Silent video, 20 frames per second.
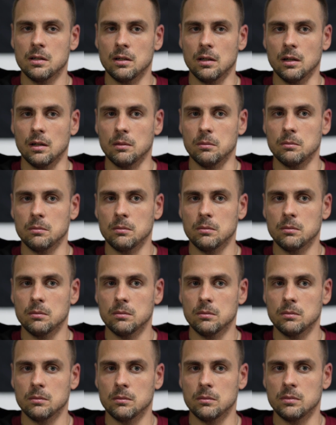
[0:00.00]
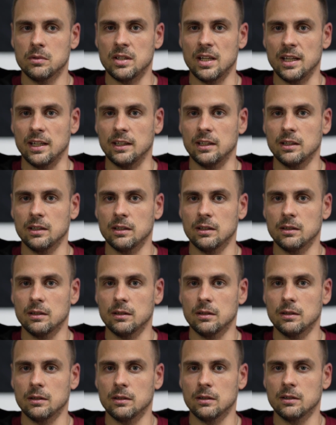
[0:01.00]
um, take
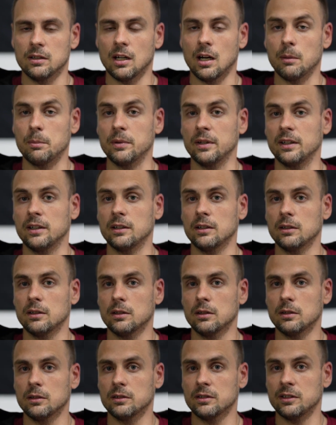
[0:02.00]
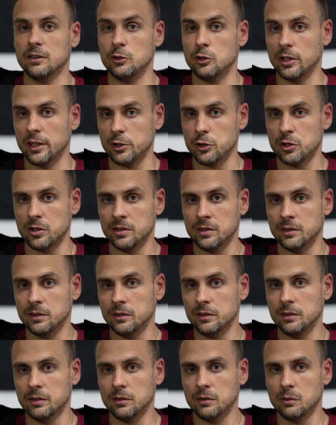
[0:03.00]
topic
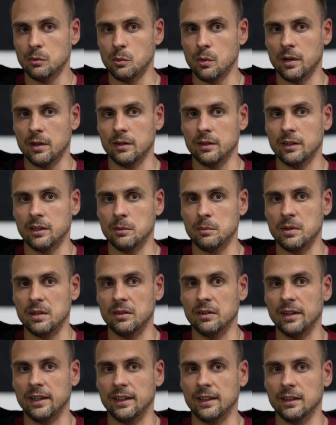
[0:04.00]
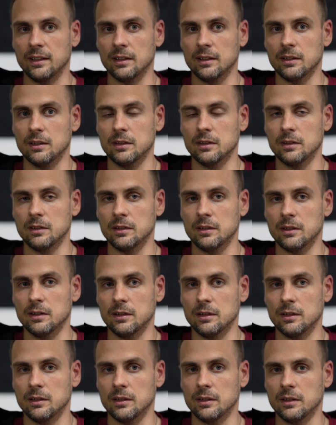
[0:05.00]
suggestions where it could be like
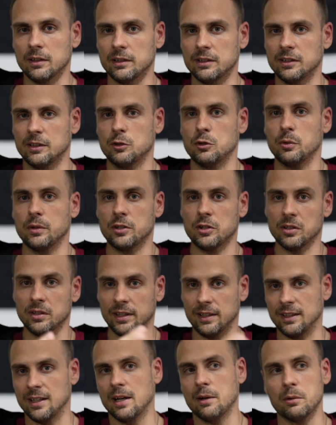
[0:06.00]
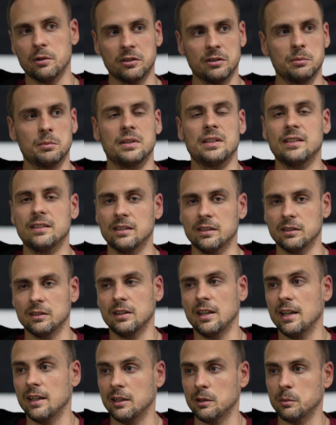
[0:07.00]
a situation like that where somebody says,
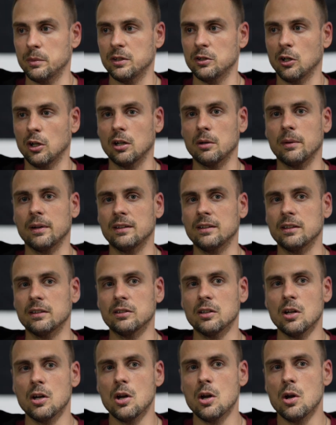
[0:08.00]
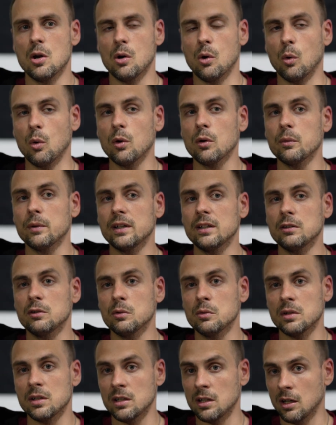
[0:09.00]
hey, can we talk about this? Or we can
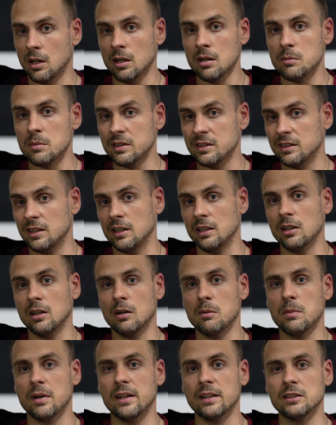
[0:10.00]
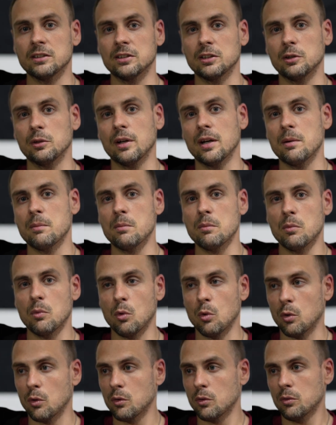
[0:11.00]
do an anonymous thing on my Instagram
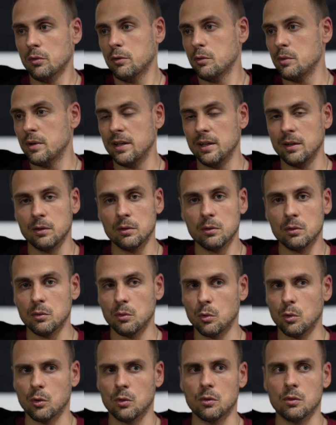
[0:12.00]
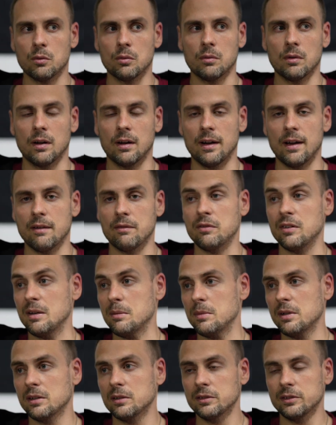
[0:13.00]
or through here, or I have
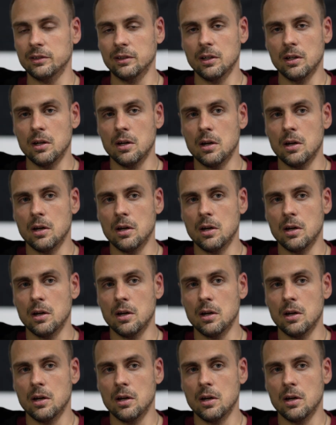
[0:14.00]
emails